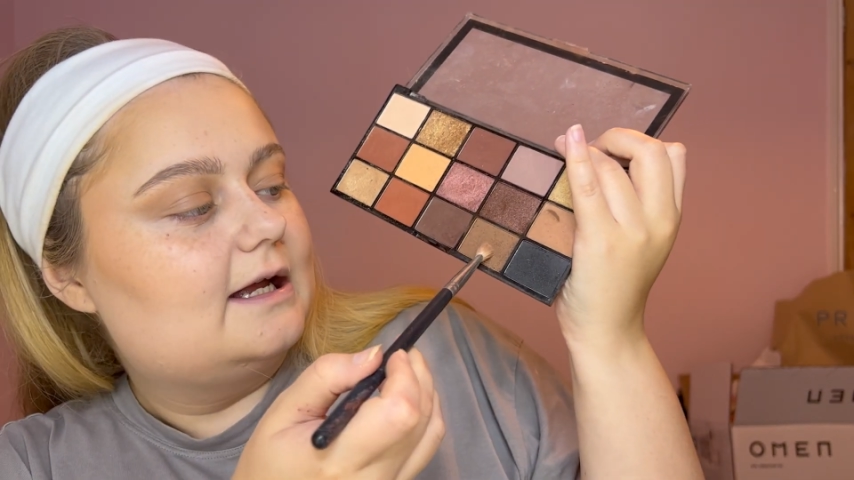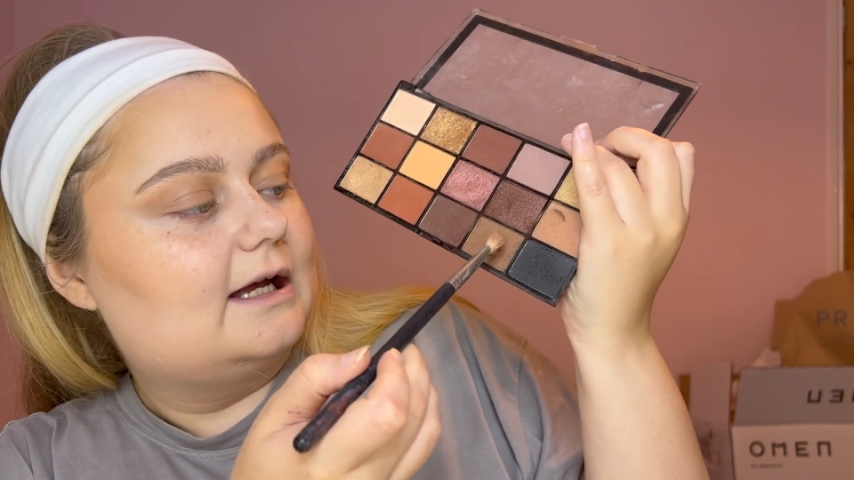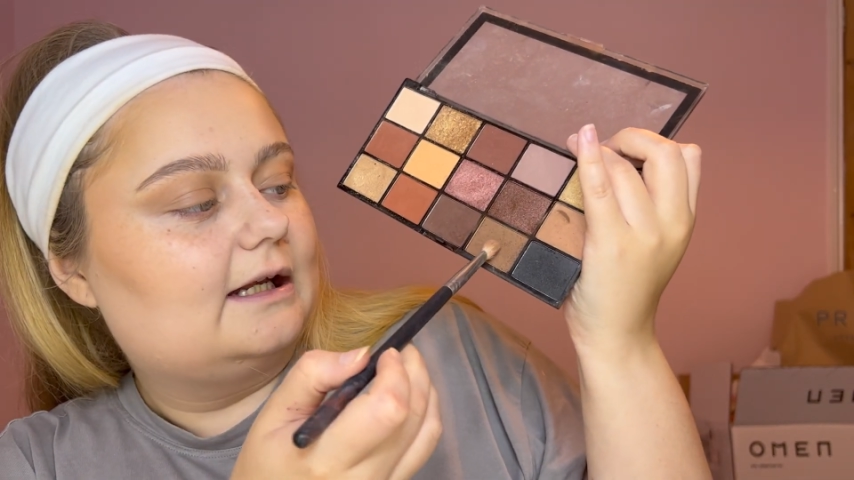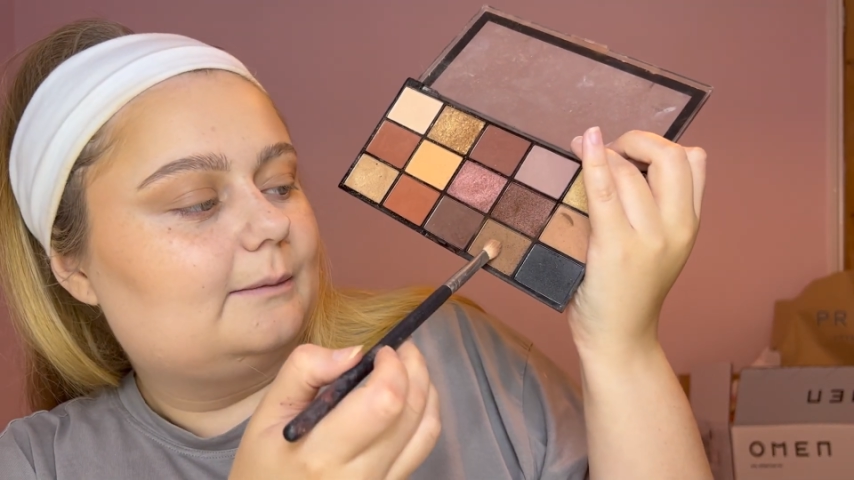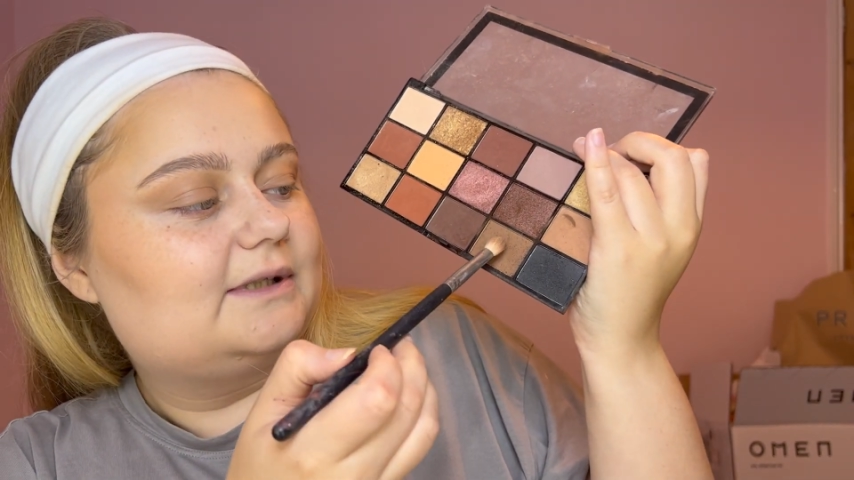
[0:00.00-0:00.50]

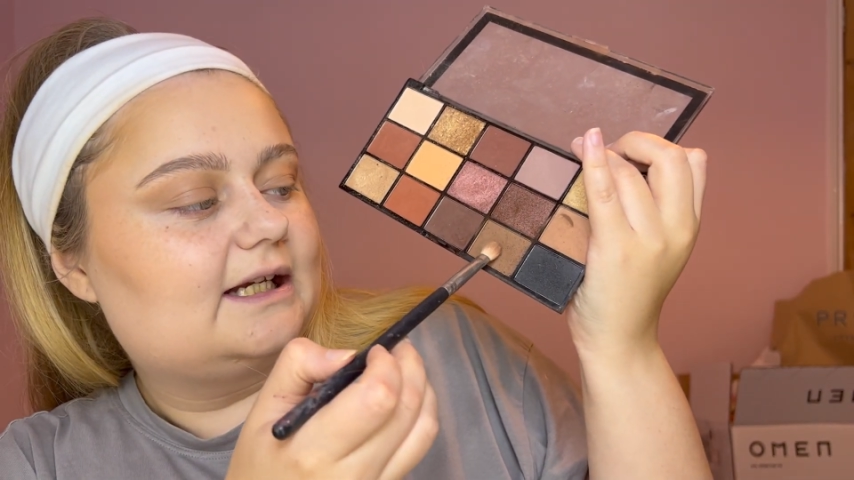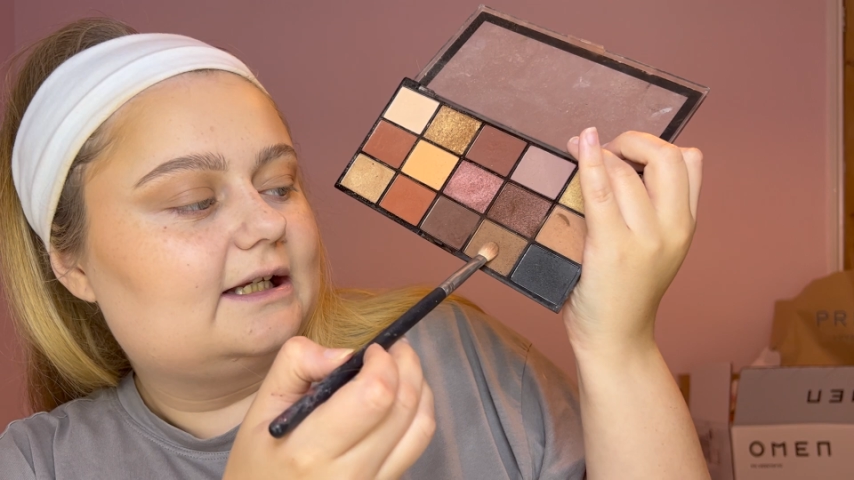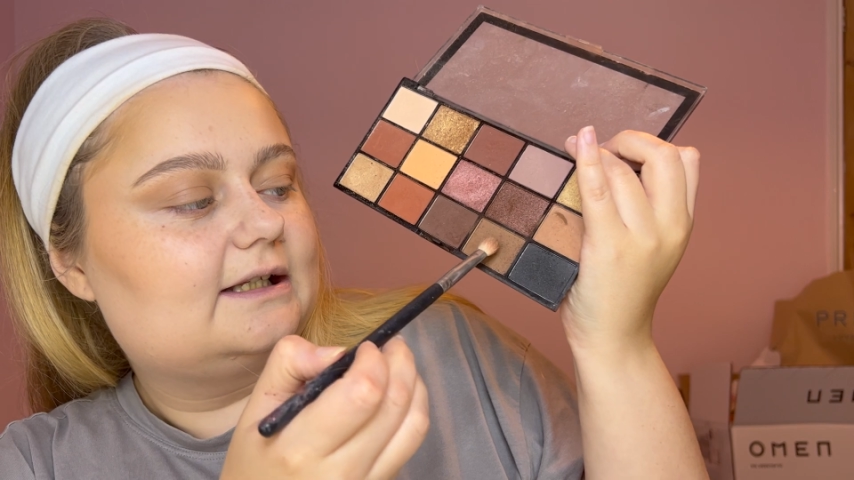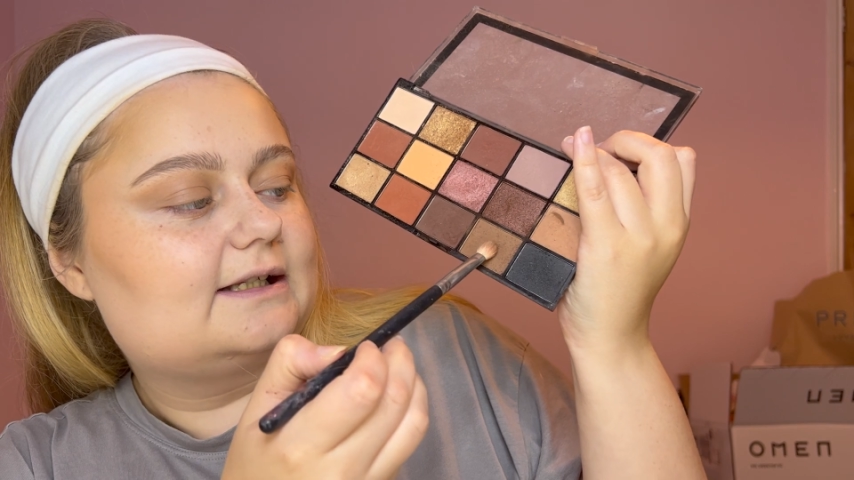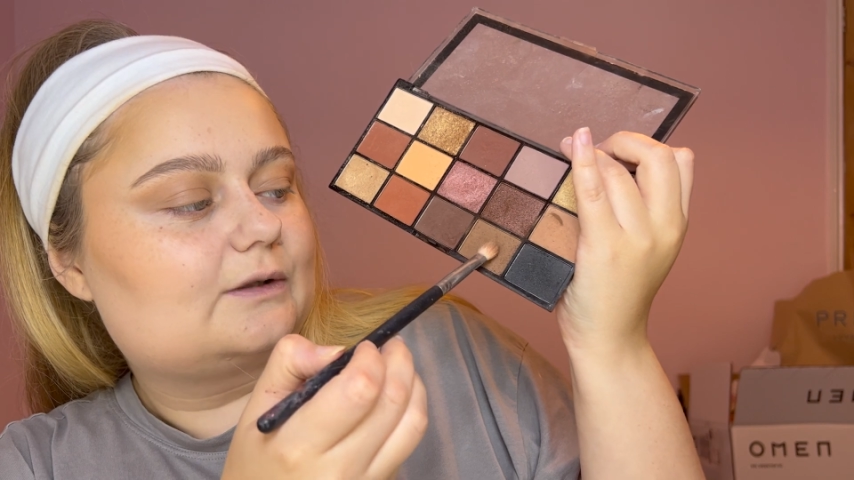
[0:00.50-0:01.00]
and I'm taking
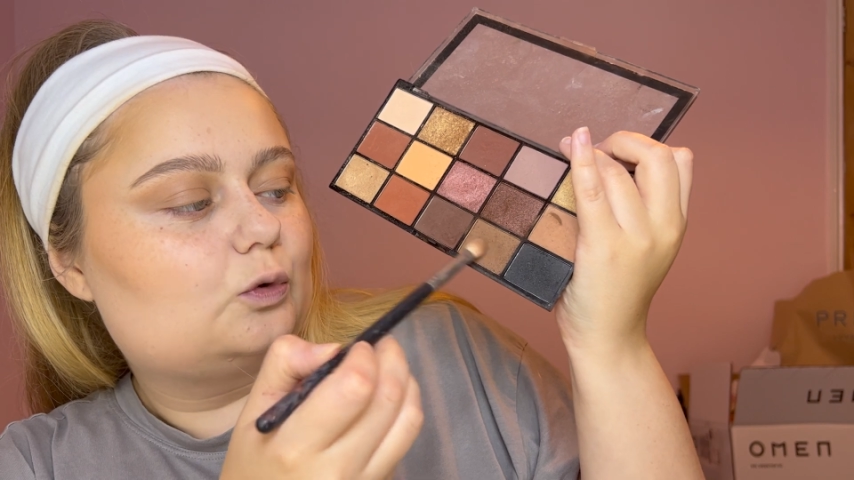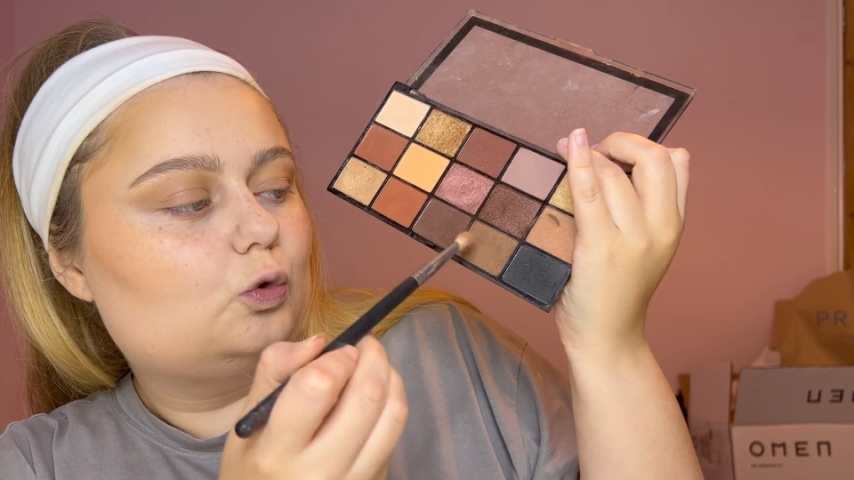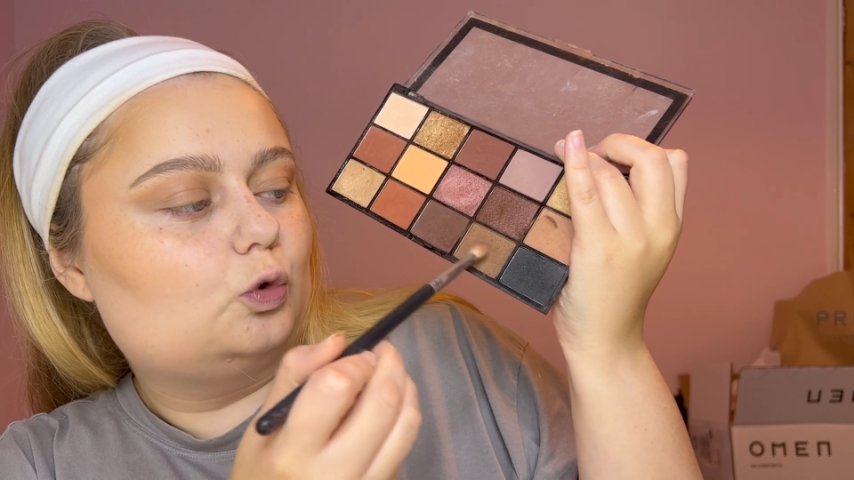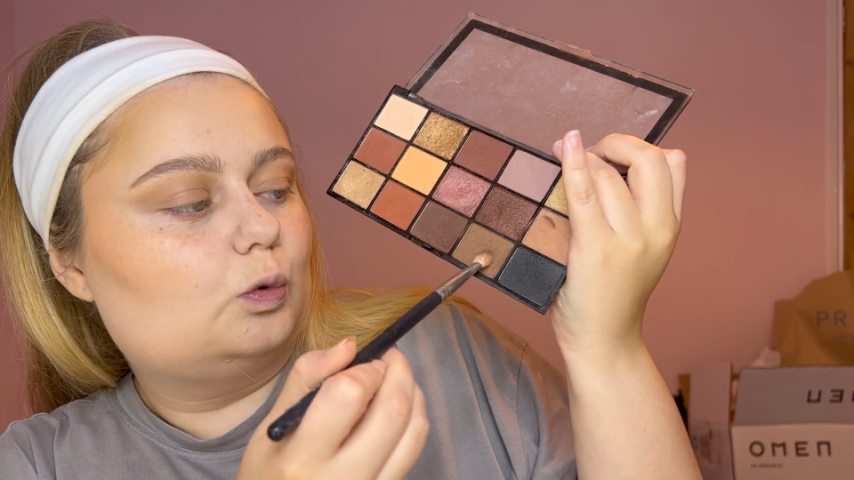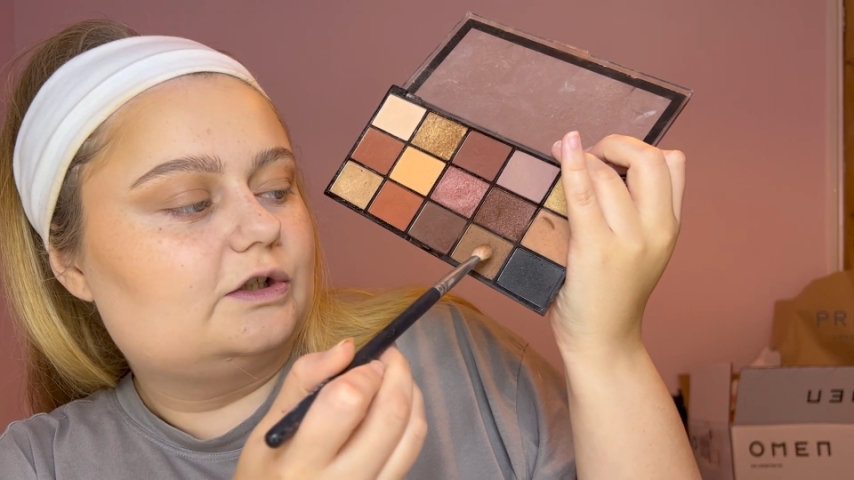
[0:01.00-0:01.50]
this
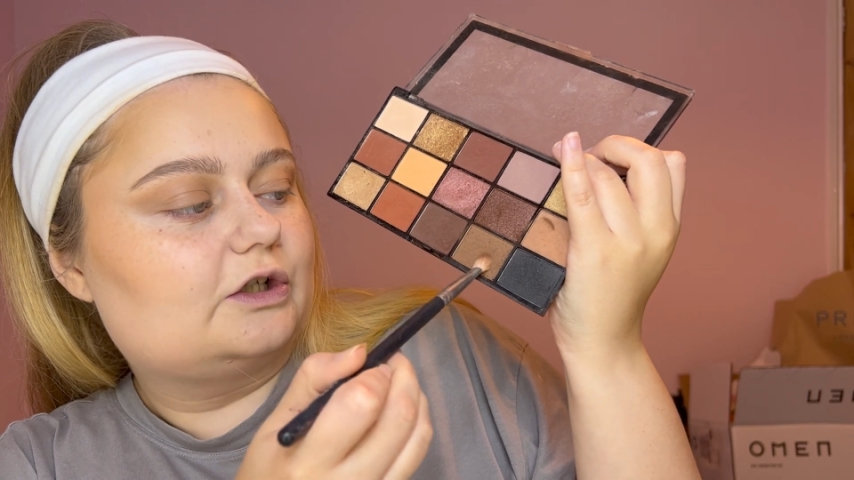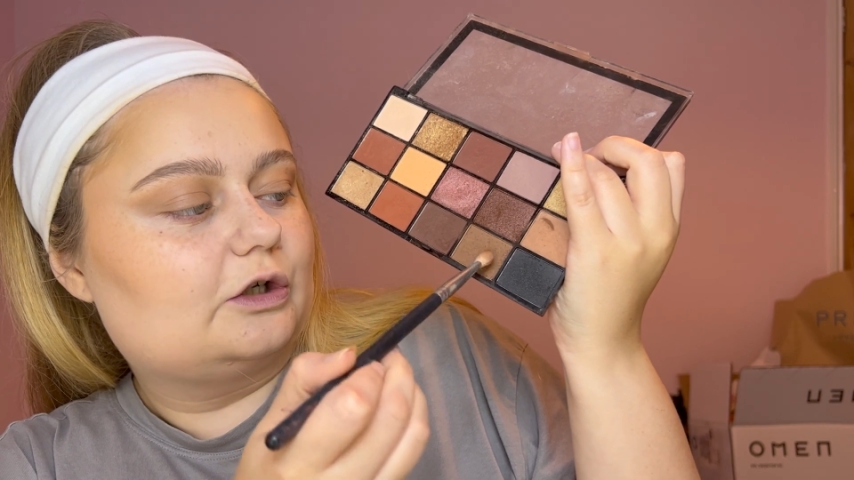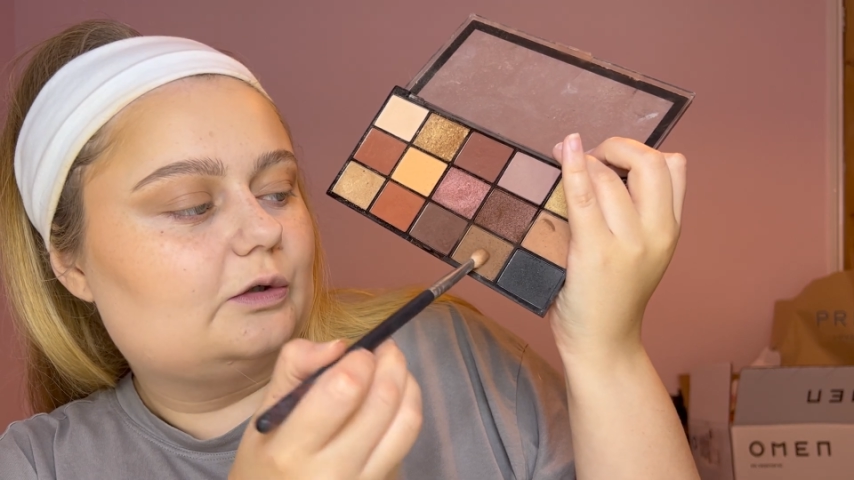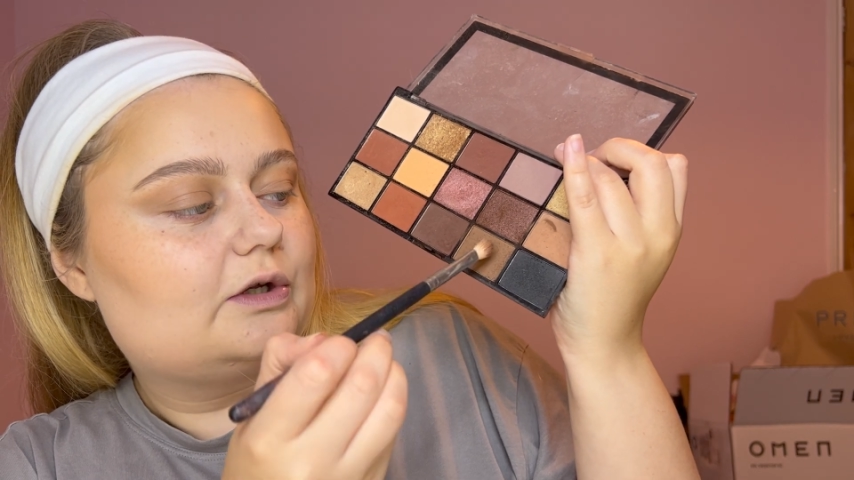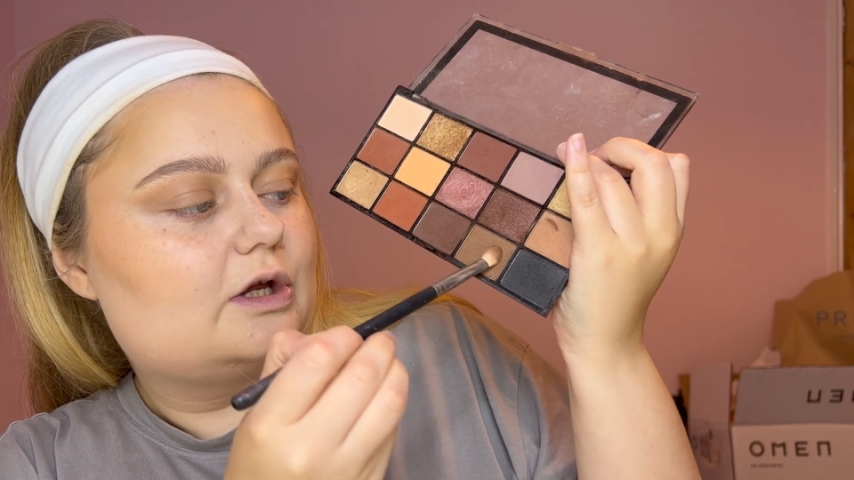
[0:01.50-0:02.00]
cool
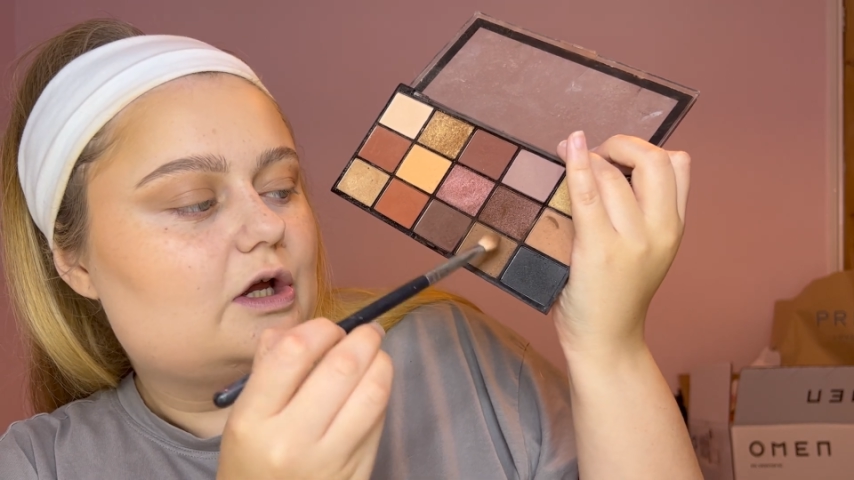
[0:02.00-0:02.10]
tone